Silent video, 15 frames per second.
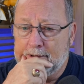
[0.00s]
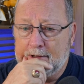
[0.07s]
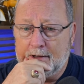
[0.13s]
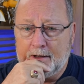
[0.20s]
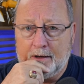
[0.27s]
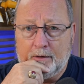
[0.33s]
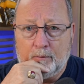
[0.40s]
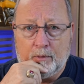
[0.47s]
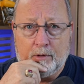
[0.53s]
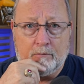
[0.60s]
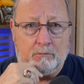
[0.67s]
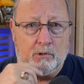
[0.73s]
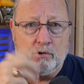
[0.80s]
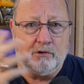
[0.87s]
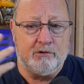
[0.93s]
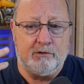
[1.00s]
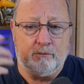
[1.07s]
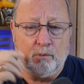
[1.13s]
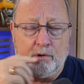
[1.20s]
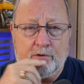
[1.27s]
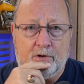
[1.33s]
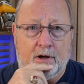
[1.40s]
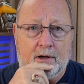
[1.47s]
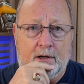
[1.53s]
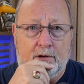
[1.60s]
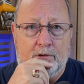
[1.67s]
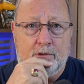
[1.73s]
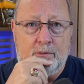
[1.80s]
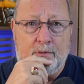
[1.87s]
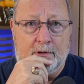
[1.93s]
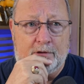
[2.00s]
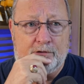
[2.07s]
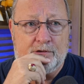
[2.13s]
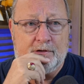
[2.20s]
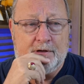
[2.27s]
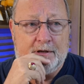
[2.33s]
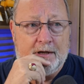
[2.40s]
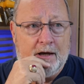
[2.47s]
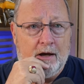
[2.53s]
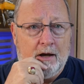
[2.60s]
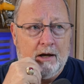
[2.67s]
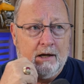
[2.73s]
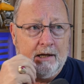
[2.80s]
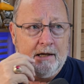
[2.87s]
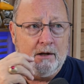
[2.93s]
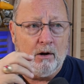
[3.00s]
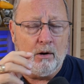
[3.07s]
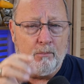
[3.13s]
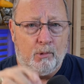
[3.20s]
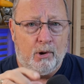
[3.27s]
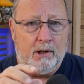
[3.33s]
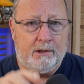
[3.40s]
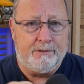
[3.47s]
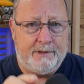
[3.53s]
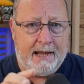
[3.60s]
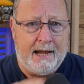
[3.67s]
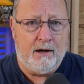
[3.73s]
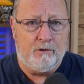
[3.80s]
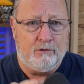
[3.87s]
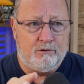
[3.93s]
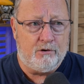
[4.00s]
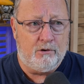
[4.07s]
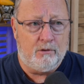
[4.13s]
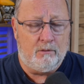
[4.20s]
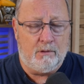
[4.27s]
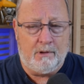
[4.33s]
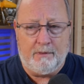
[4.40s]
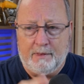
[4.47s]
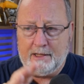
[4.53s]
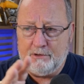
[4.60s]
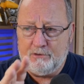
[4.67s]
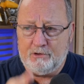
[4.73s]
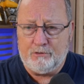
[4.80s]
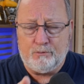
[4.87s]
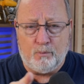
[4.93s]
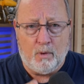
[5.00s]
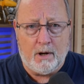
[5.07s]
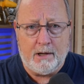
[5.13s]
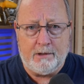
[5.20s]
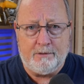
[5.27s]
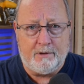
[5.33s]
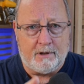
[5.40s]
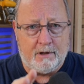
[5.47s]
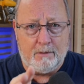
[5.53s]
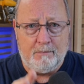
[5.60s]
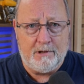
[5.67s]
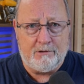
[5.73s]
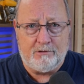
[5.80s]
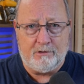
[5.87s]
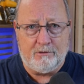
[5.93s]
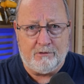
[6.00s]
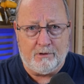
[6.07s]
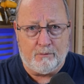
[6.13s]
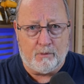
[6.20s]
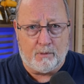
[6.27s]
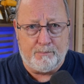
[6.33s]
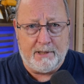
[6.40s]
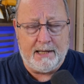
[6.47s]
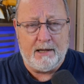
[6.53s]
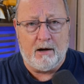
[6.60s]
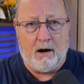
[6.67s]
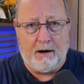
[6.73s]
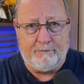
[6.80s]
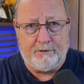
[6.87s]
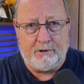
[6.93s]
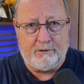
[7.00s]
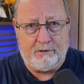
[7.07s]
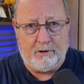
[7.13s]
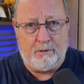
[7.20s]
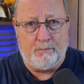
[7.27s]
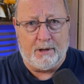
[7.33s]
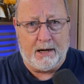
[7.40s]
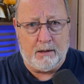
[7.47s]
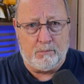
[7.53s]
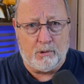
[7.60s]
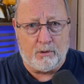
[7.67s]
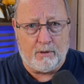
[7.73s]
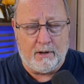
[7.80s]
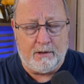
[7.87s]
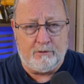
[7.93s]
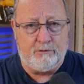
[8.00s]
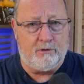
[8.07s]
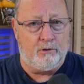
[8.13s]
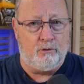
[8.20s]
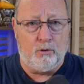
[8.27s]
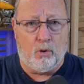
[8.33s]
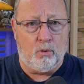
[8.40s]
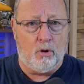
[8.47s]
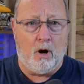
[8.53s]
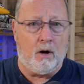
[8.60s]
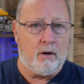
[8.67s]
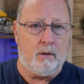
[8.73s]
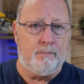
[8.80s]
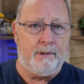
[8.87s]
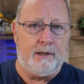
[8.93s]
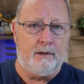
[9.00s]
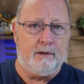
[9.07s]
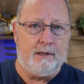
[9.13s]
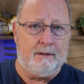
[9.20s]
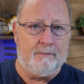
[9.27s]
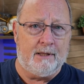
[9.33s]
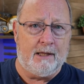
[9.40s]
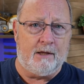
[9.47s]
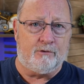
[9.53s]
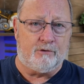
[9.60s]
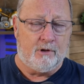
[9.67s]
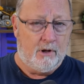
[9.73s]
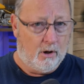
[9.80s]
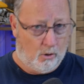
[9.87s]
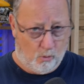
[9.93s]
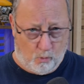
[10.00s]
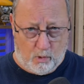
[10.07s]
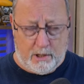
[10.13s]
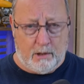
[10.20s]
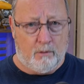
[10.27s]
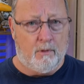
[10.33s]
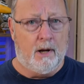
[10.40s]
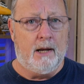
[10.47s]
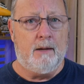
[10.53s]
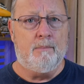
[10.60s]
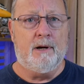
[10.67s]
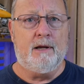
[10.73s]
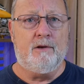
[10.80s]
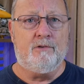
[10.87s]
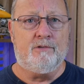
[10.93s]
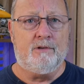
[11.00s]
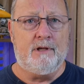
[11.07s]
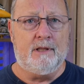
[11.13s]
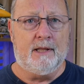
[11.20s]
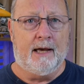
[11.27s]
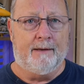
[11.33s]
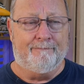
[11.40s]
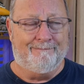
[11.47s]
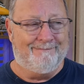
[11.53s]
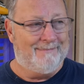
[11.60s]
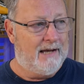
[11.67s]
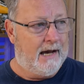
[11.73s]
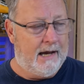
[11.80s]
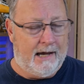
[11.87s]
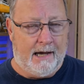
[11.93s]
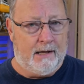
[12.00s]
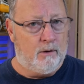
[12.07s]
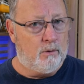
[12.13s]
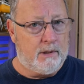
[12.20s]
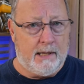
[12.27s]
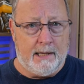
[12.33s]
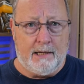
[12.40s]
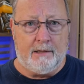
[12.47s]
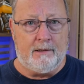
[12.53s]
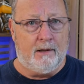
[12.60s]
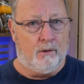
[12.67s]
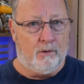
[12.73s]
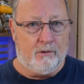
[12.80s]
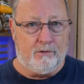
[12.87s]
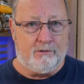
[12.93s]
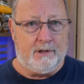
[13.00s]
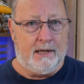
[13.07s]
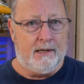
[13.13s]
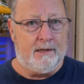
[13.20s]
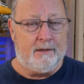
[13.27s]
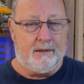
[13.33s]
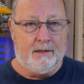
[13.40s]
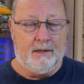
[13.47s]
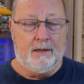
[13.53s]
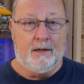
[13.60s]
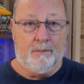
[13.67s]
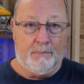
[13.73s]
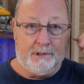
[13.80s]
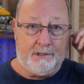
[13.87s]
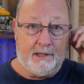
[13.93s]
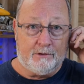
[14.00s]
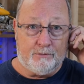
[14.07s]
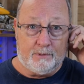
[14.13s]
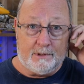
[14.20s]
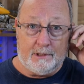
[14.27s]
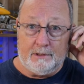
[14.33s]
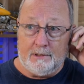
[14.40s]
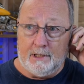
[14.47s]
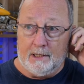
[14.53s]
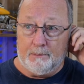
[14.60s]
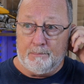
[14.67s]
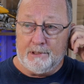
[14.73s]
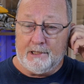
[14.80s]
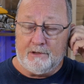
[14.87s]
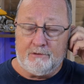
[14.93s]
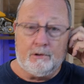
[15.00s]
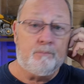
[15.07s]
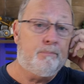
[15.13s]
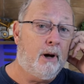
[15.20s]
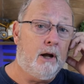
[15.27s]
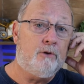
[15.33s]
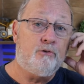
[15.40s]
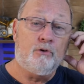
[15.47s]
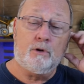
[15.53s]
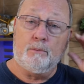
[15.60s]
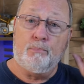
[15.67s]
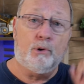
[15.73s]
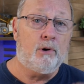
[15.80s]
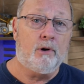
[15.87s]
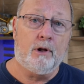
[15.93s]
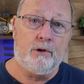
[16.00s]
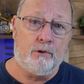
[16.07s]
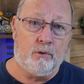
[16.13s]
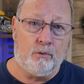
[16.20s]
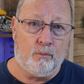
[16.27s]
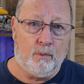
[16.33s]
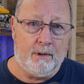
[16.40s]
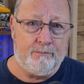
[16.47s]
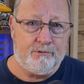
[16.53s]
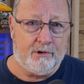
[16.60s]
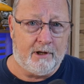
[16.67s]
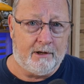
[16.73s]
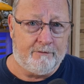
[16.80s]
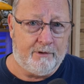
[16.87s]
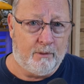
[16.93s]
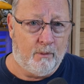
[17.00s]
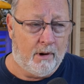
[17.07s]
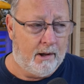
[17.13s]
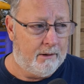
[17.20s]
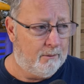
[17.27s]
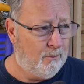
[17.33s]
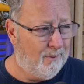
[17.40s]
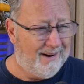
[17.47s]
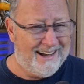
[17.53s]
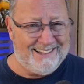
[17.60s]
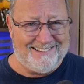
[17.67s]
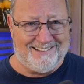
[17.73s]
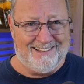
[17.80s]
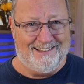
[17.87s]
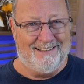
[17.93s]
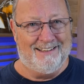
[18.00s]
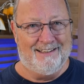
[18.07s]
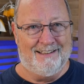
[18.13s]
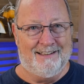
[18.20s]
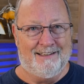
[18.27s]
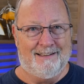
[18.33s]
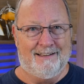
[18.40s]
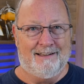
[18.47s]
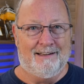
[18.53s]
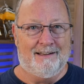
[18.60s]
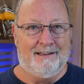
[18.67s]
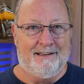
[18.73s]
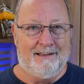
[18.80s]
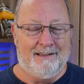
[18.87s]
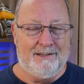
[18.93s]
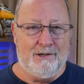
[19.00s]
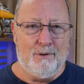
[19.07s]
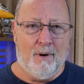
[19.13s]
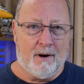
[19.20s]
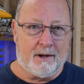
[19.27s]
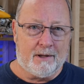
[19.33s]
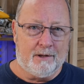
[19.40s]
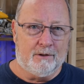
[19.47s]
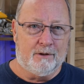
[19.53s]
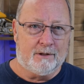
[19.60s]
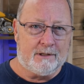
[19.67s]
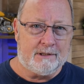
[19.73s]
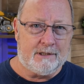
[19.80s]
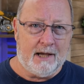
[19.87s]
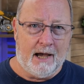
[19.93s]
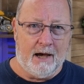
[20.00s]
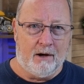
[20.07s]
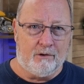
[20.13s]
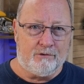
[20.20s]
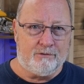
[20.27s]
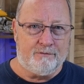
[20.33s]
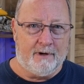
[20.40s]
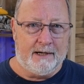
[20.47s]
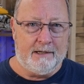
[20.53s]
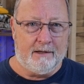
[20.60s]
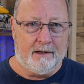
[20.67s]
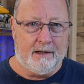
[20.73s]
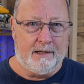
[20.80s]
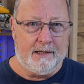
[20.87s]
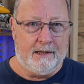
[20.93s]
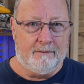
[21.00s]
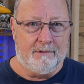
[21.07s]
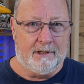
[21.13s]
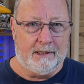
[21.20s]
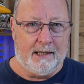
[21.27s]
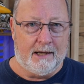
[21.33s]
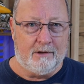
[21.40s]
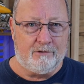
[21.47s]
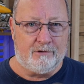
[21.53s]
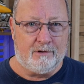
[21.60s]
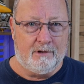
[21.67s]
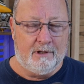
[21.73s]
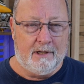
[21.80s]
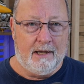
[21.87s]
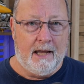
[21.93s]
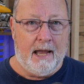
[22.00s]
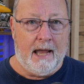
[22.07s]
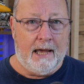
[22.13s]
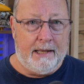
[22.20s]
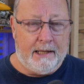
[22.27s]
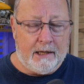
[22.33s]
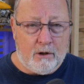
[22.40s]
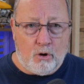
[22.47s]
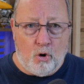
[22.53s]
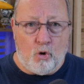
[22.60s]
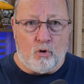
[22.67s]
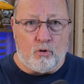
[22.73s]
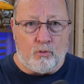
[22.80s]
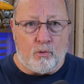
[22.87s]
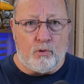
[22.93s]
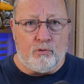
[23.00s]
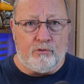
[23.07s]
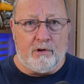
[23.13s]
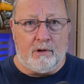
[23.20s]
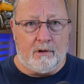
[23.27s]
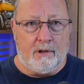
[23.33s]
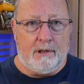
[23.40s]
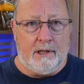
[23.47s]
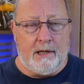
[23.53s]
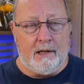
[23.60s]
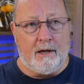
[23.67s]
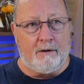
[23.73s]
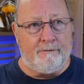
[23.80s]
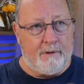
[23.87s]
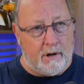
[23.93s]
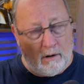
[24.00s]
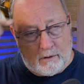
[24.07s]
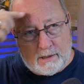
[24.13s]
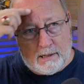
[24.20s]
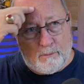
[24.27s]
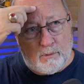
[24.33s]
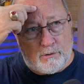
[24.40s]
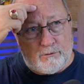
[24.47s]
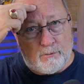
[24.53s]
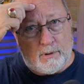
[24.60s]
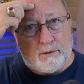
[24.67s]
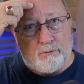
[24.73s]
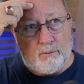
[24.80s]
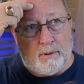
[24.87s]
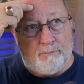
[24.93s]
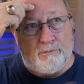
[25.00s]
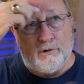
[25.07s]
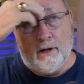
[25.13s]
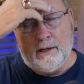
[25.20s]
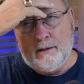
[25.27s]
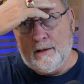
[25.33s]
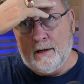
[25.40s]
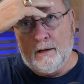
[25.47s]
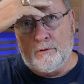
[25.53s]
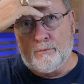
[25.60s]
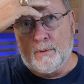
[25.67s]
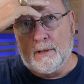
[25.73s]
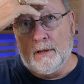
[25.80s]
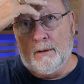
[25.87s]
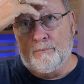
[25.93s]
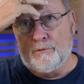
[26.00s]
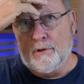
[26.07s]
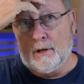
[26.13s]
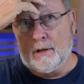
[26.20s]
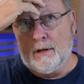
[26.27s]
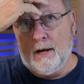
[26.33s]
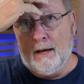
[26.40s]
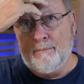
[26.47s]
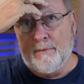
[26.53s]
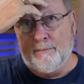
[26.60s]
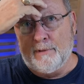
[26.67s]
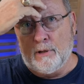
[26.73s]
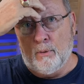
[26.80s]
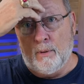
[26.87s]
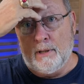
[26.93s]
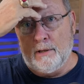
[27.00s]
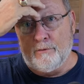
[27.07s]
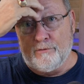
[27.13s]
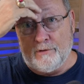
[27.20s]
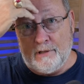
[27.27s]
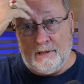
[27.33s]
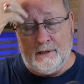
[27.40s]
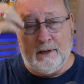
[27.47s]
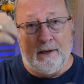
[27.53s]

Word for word: Uh, we're, we're, just, we're just not going to do this. It all boiled down to they just wanted the commissions that were being offered to the buyer broker to no longer appear in the MLS. We don't want anybody to see that. I, I don't get it. I don't understand it. But that's what they did. But they said, but you can put it on your own website if you want. What? You aren't going to look at the house, find it on the MLS, and then go cruising. And then you got to figure, out, okay, what's Rick's website? No, it's rickhelps.com. Let me go in and see.